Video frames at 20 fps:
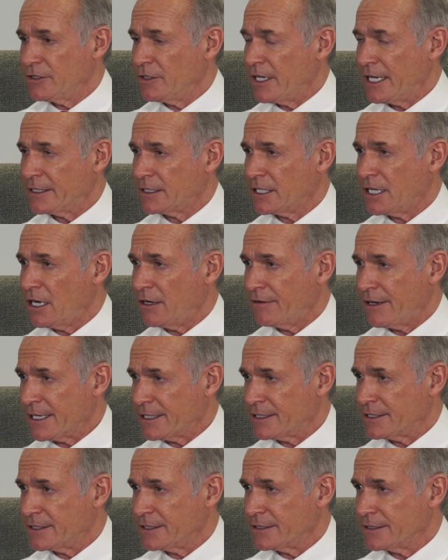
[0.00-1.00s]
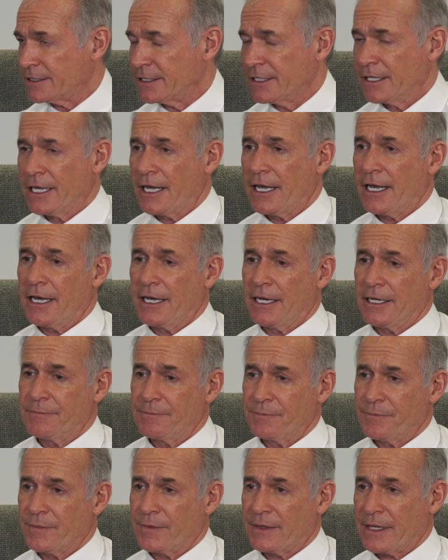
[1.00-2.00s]
you had a car accident.
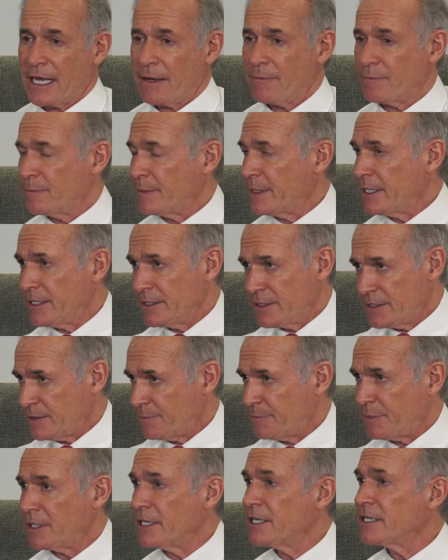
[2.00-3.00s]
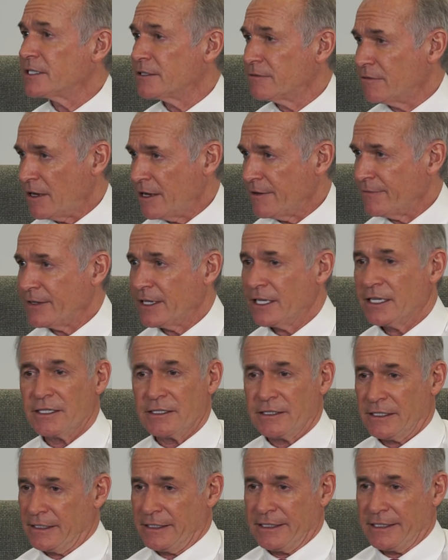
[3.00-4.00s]
Um, that means police
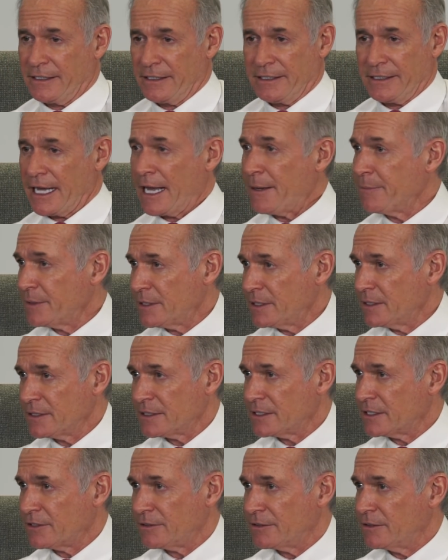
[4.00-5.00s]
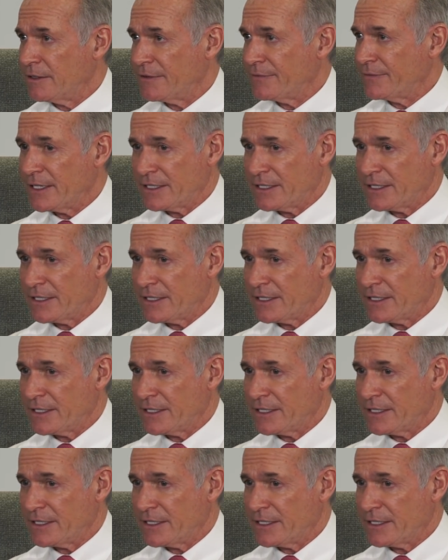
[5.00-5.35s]
arriving, uh, ambulance crew if